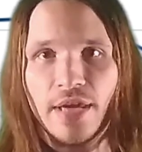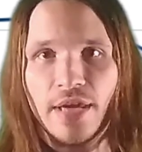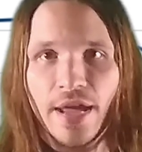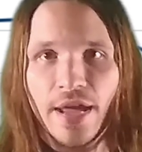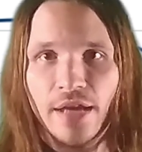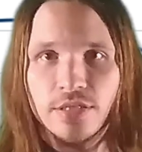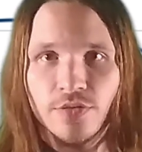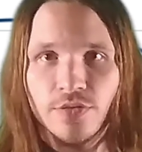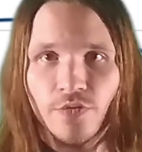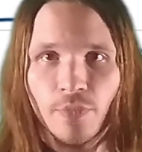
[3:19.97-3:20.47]

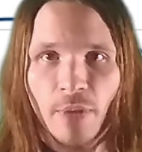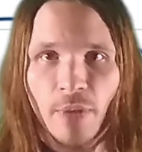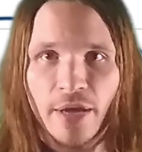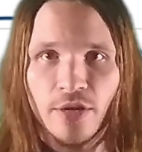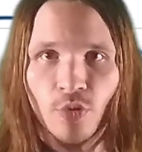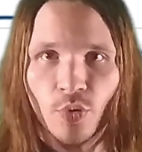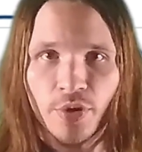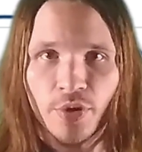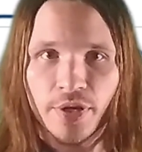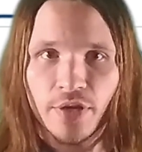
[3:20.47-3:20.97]
hands of a
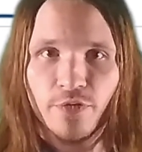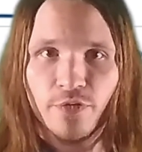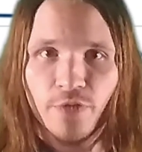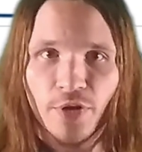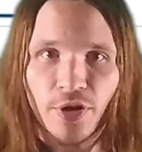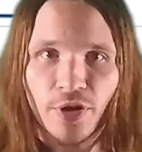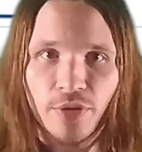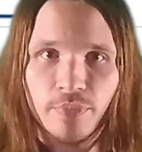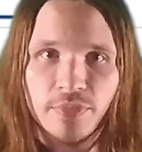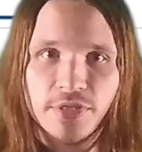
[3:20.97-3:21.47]
minority of
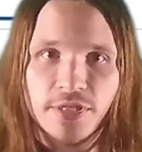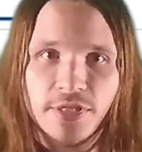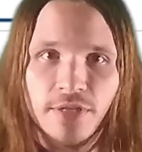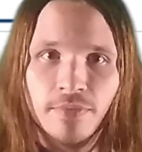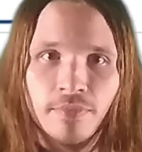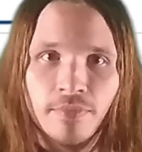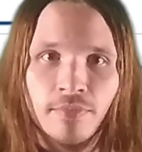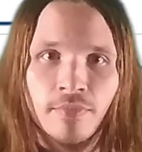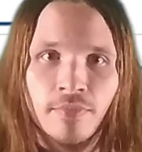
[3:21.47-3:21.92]
firms.